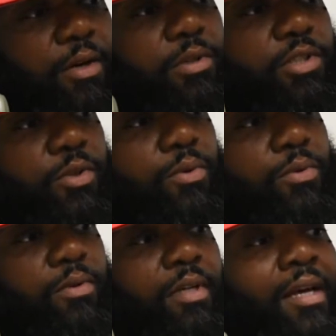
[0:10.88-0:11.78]
go to
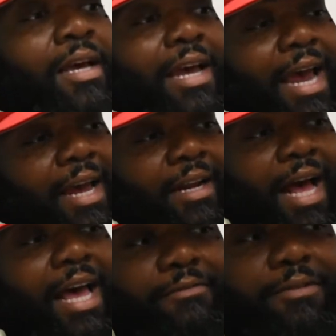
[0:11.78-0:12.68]
school. Yeah, and
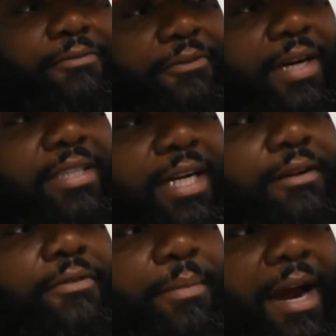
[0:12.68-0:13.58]
I have some friends that
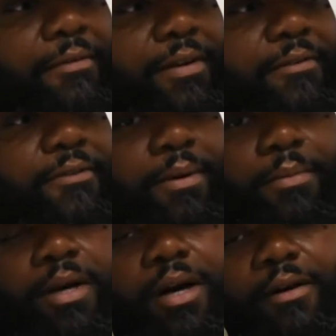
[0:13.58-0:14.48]
are from Africa, from
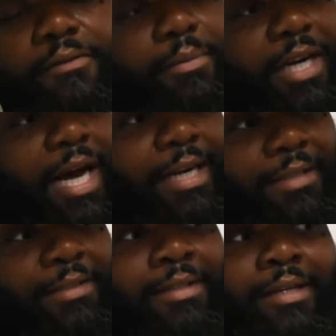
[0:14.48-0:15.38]

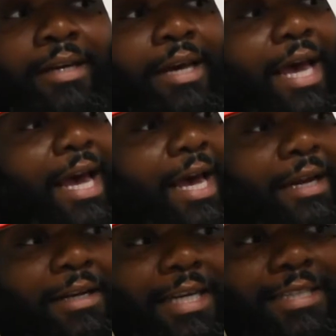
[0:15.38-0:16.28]
Ghana,
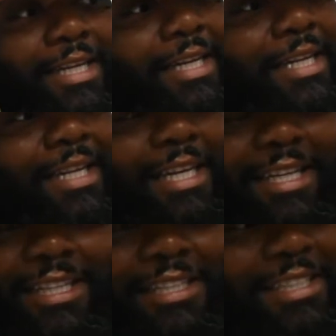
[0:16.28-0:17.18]
and it's
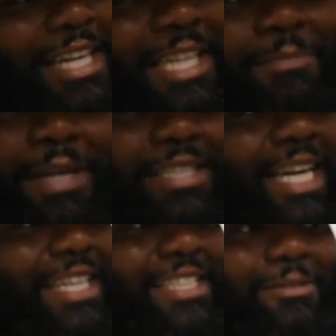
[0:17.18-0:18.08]
the
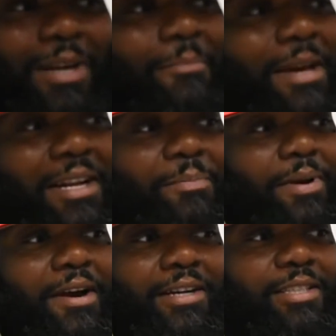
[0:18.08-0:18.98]
expectations. When I met their
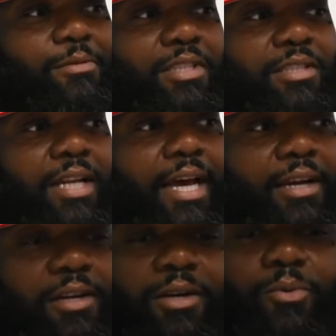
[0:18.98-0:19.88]
parents, it was just
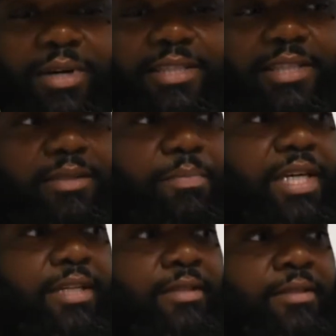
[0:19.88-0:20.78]
like, "What is this
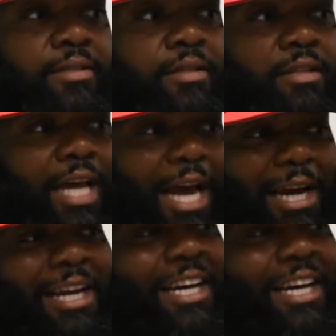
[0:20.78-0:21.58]
B?" Like,